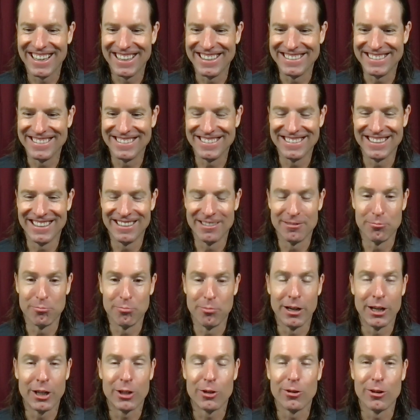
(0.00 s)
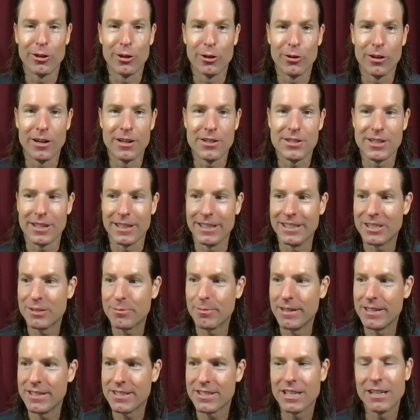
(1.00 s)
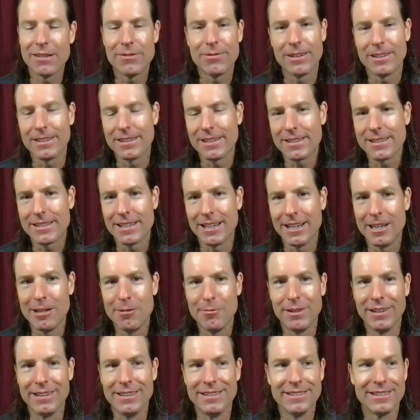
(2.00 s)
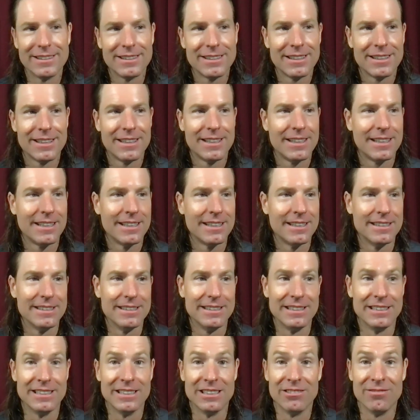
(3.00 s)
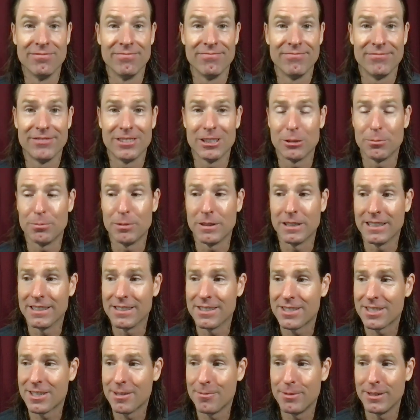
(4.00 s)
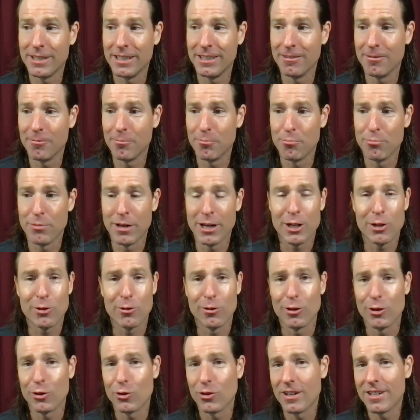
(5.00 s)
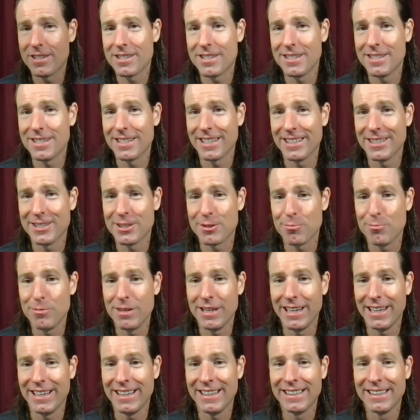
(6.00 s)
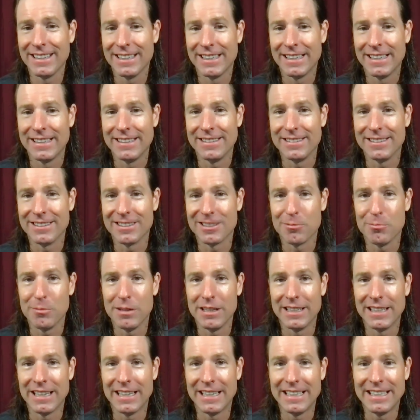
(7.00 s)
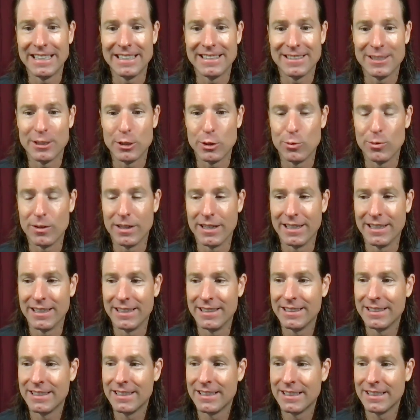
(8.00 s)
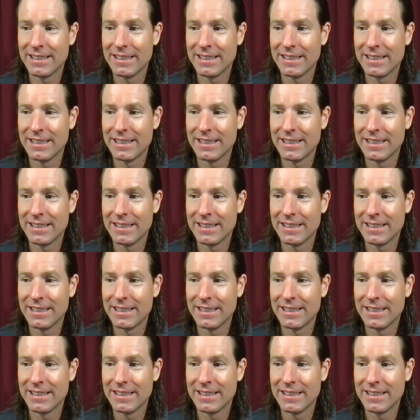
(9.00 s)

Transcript: I, I microaggress against myself all the time, and you know, just because somebody microaggresses against me doesn't mean that I need to uh,